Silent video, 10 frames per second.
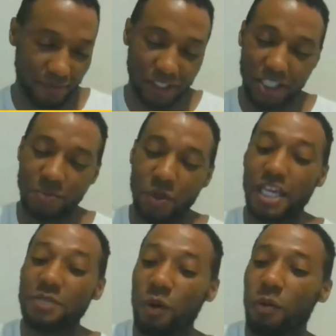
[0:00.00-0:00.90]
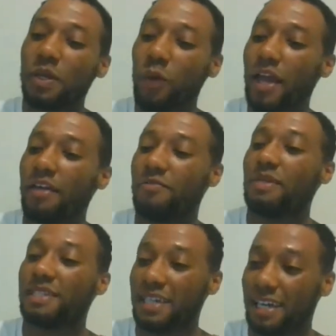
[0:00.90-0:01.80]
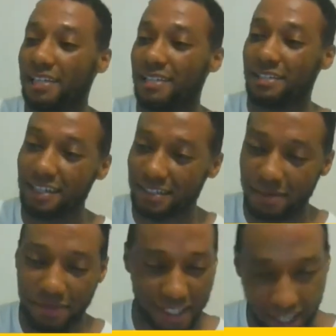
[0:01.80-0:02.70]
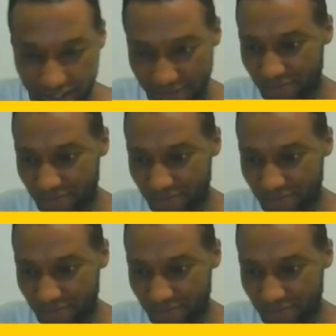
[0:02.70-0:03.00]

He's probably waiting for me to get to text him and that.